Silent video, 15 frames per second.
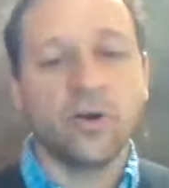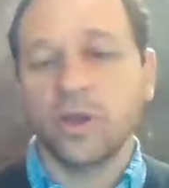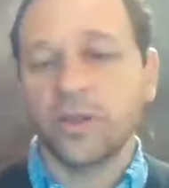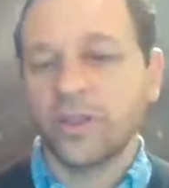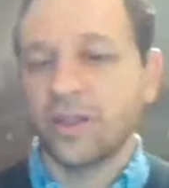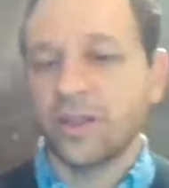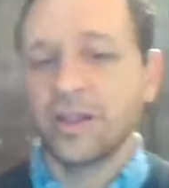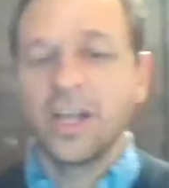with
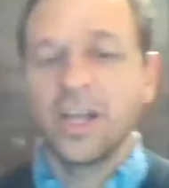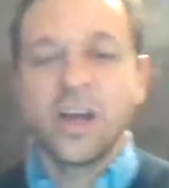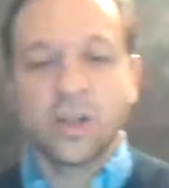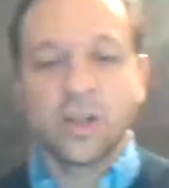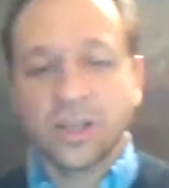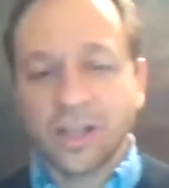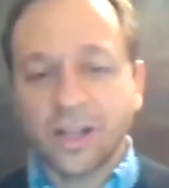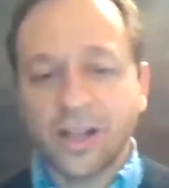a
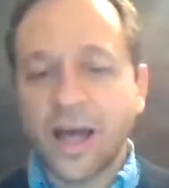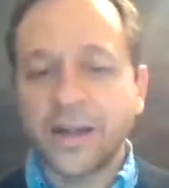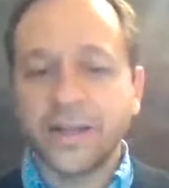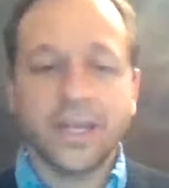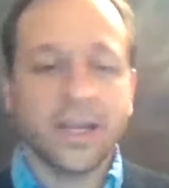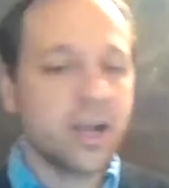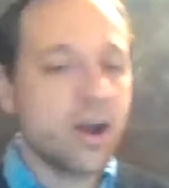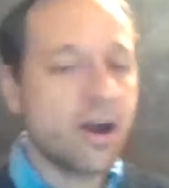little honey
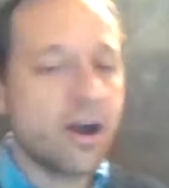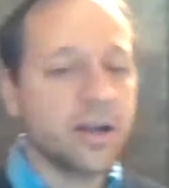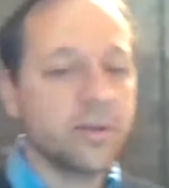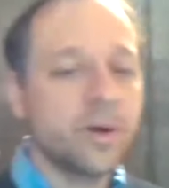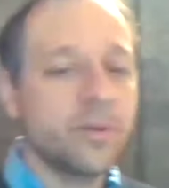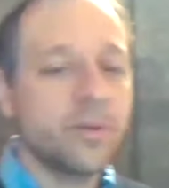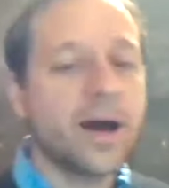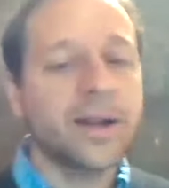and
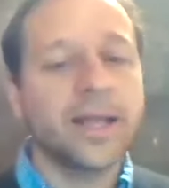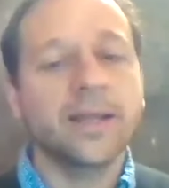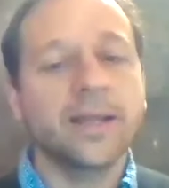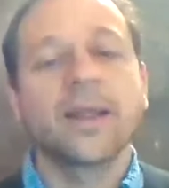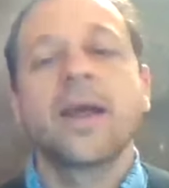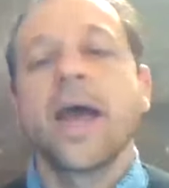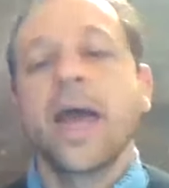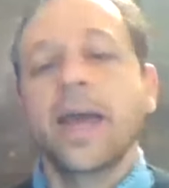cardamom on it,
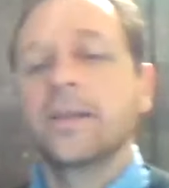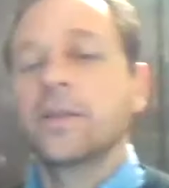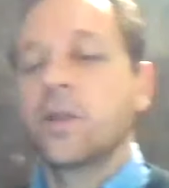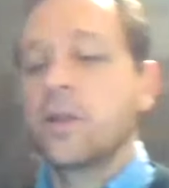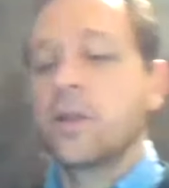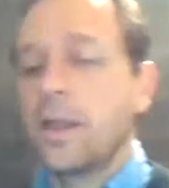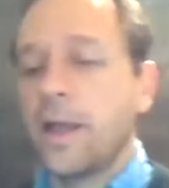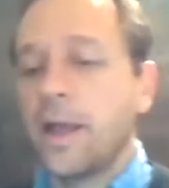and
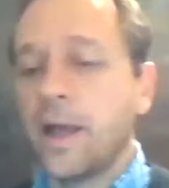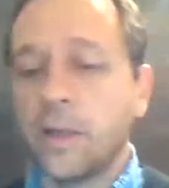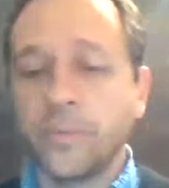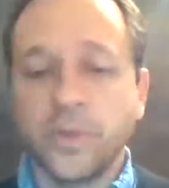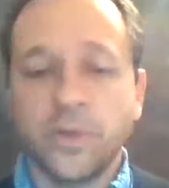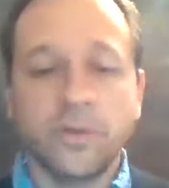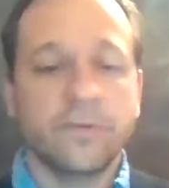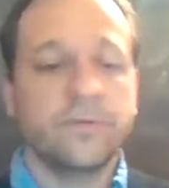it'll help
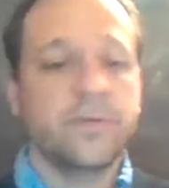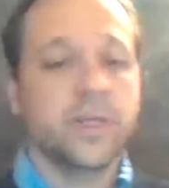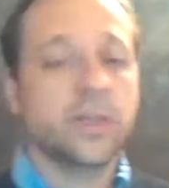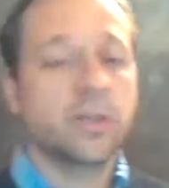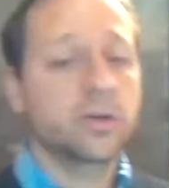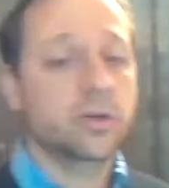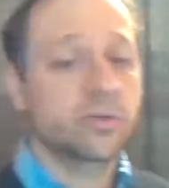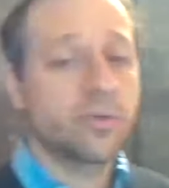you to
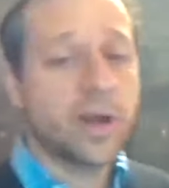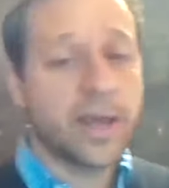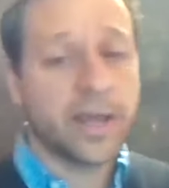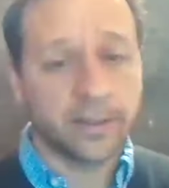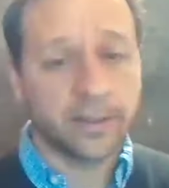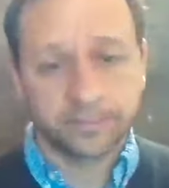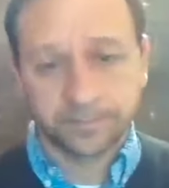feel great.